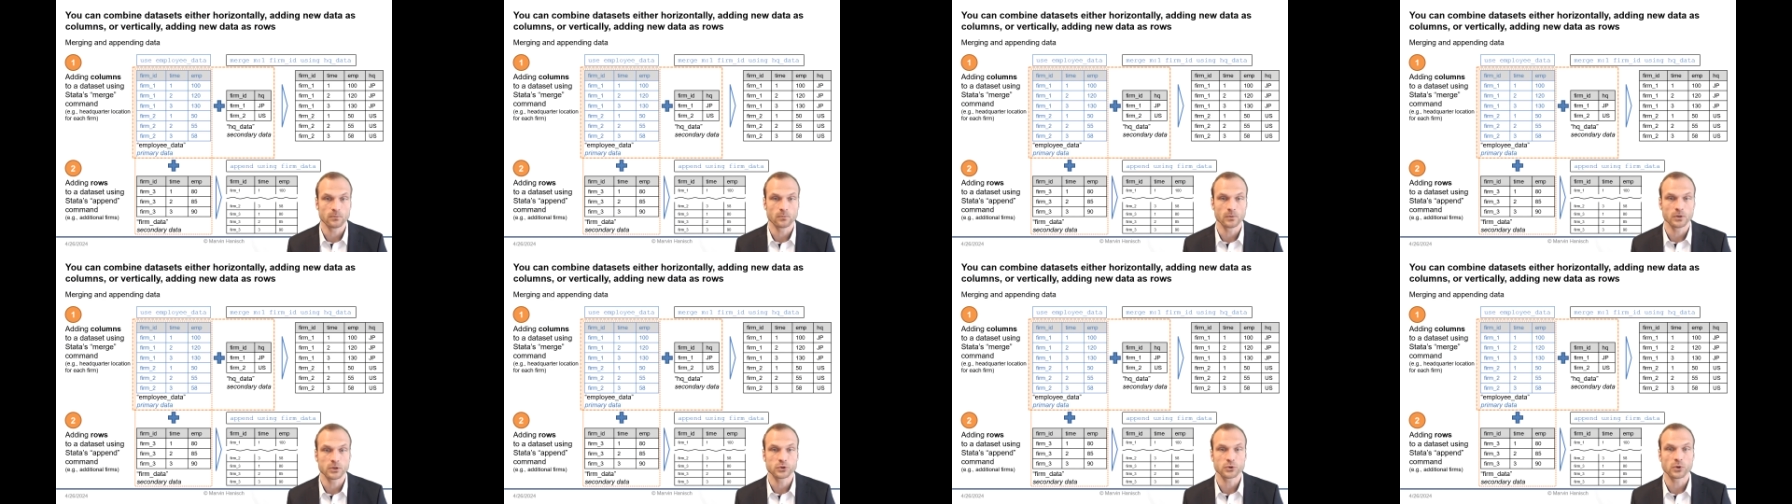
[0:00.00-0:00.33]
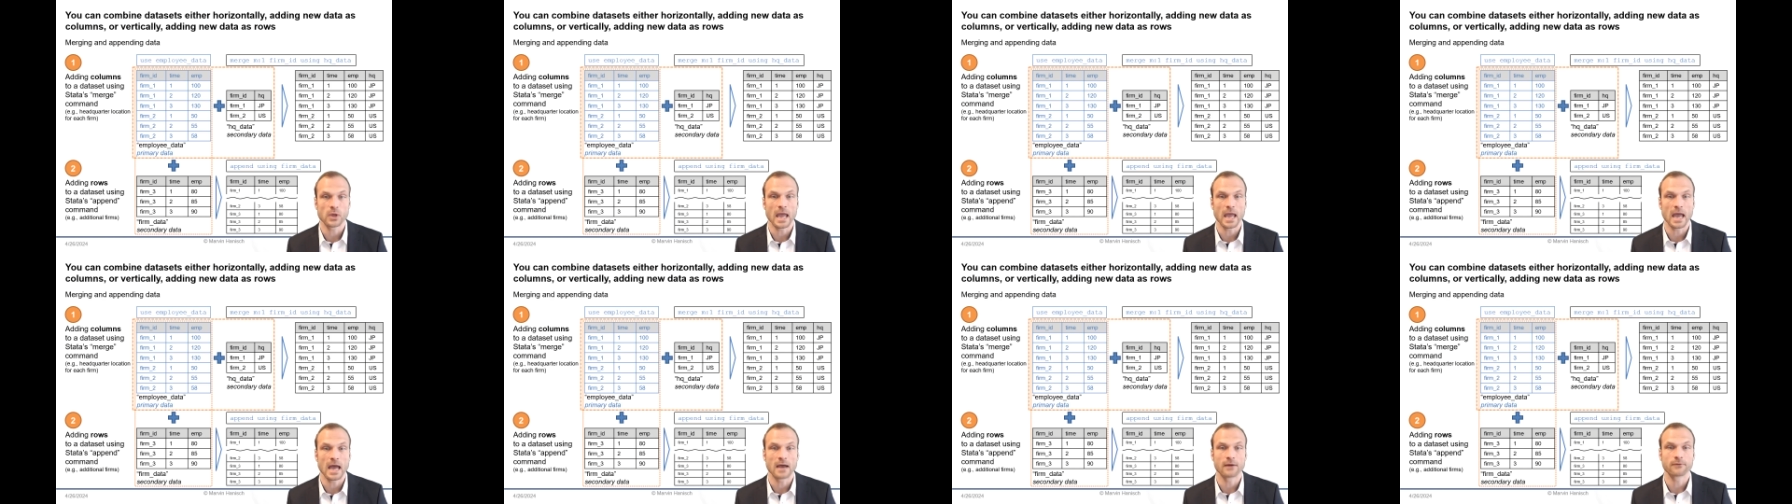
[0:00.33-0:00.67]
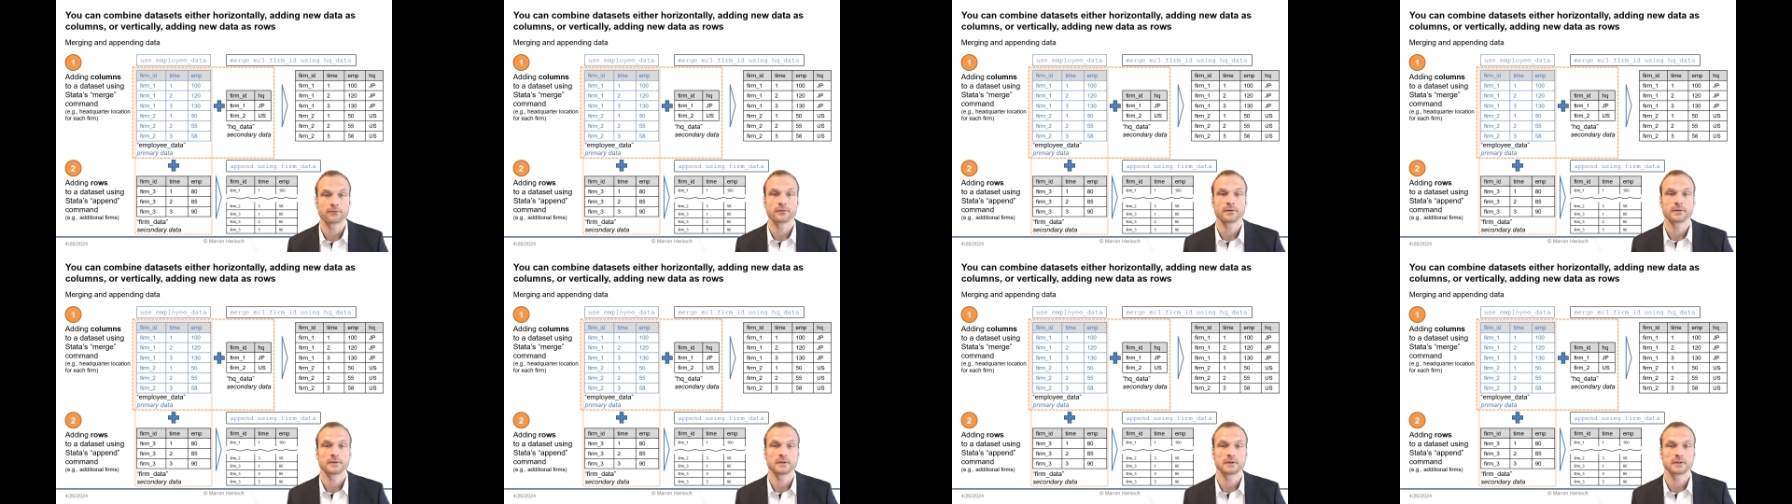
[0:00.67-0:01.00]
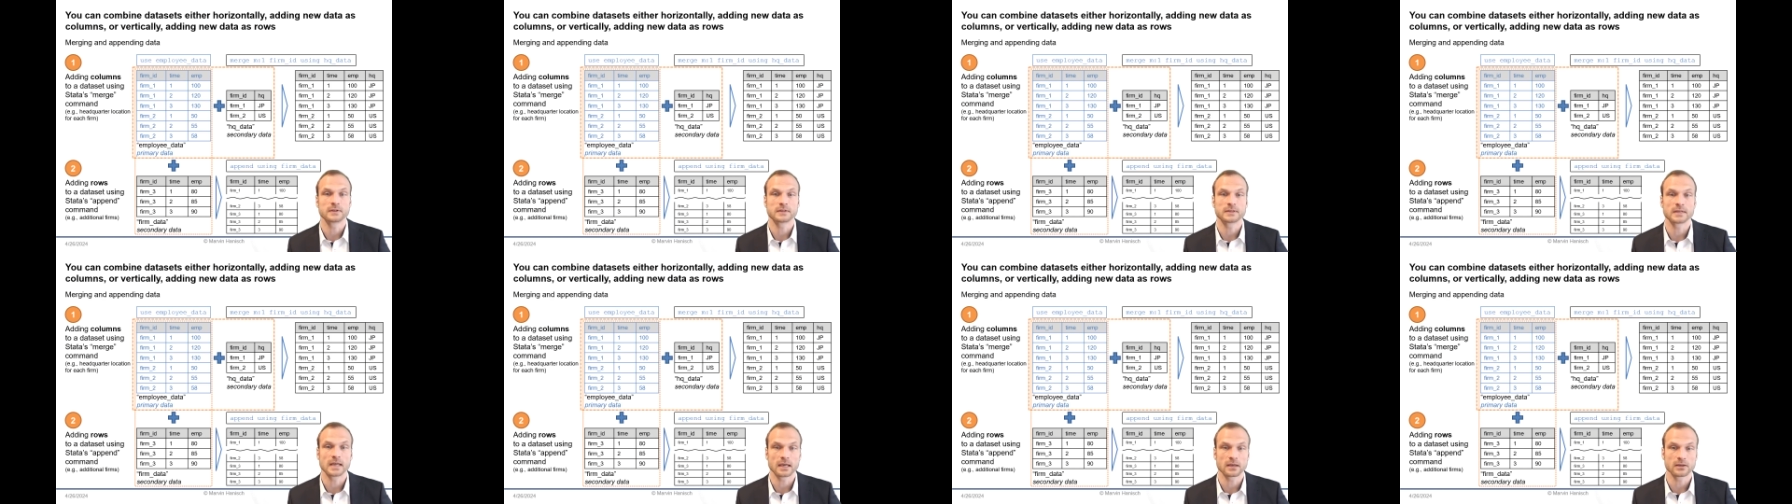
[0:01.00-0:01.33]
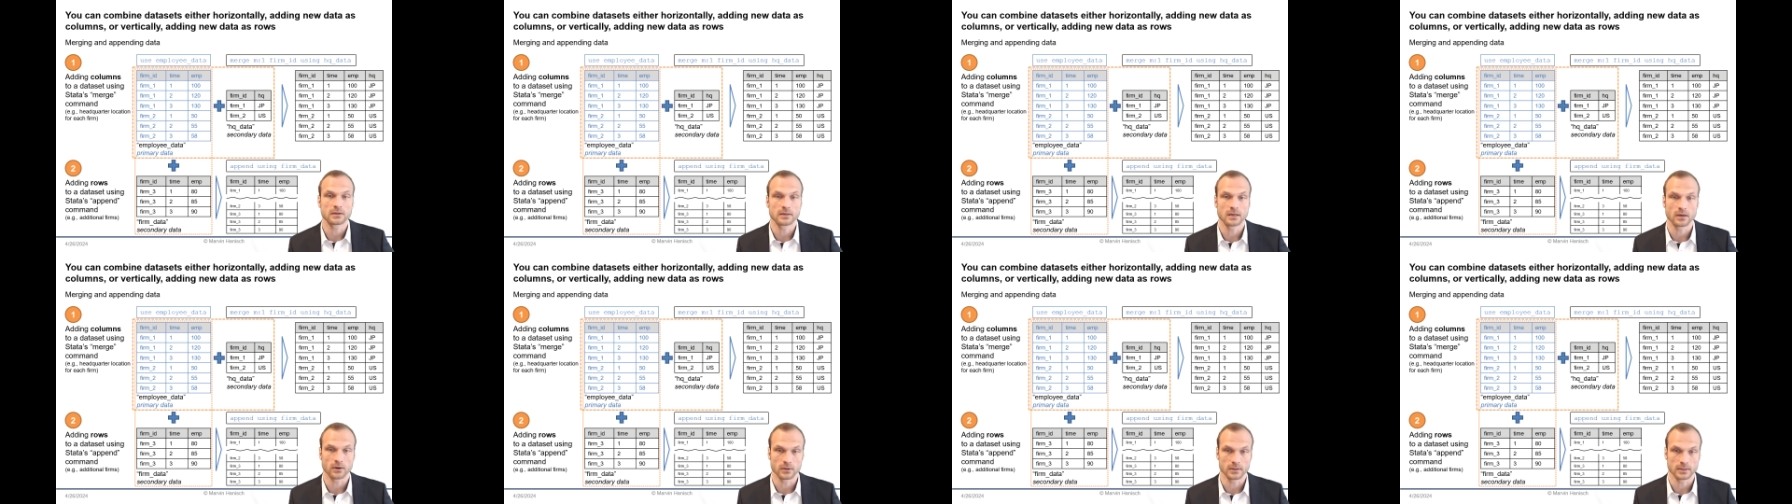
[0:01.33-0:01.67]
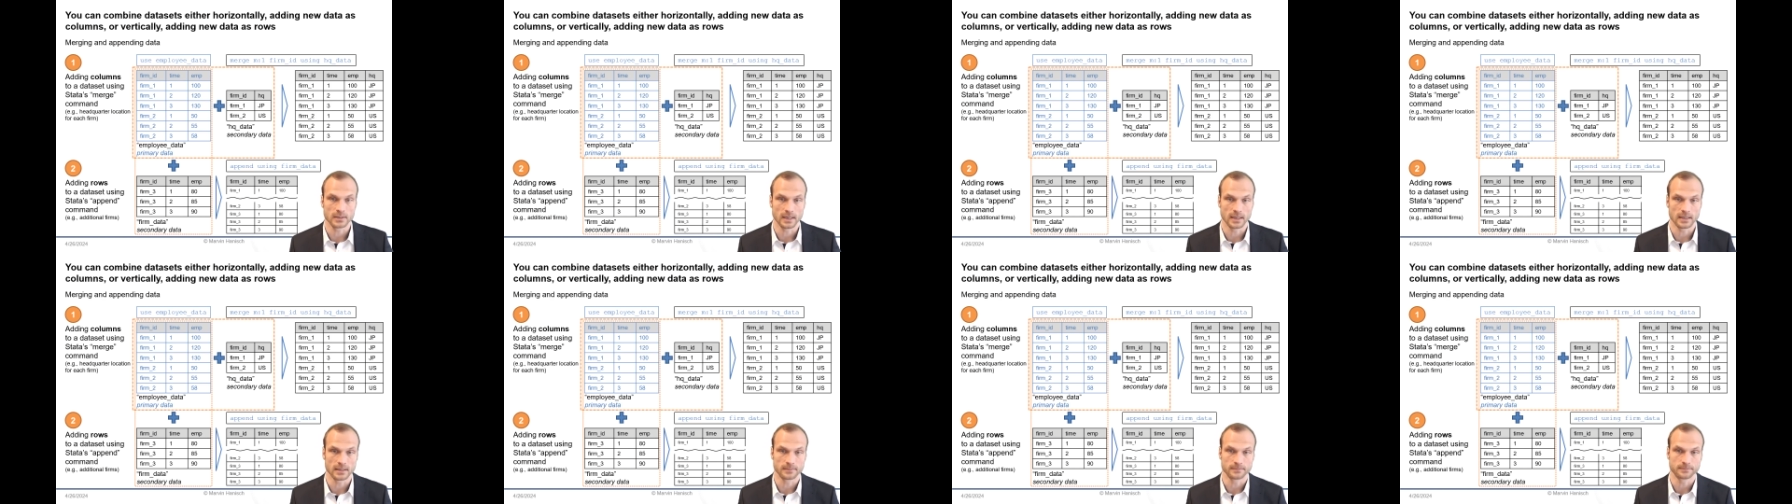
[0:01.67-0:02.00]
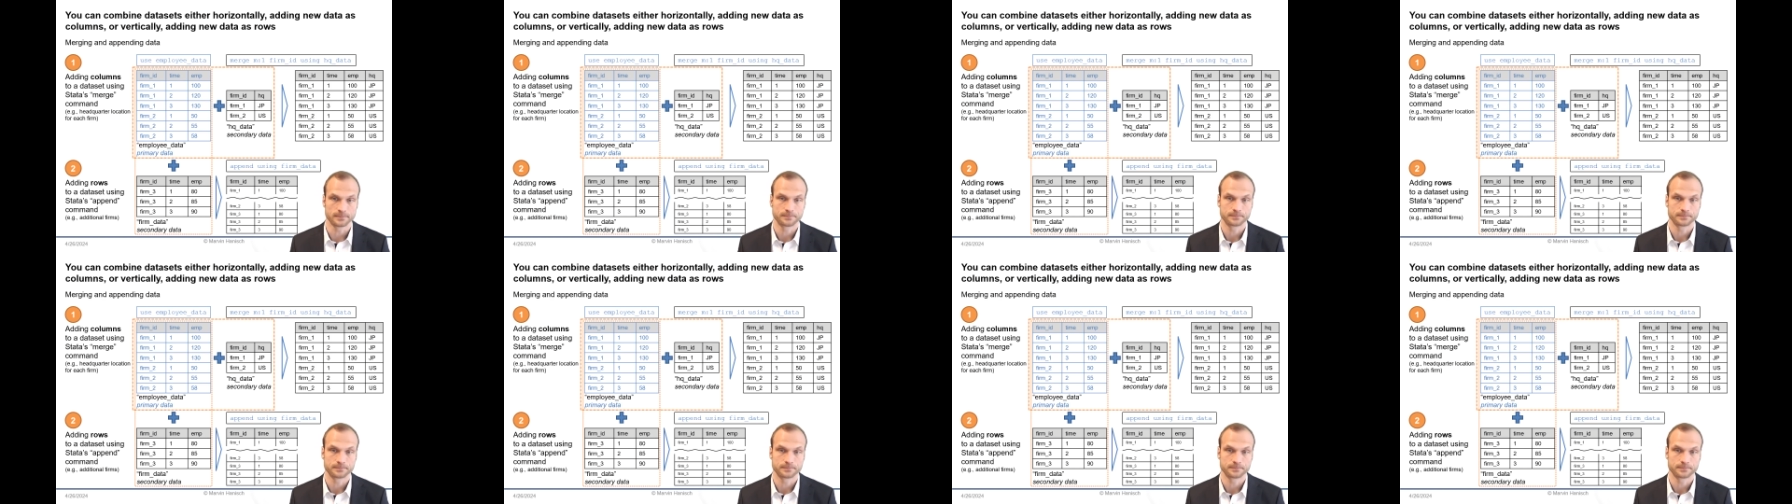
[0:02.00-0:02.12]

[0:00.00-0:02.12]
which you have the secondary data.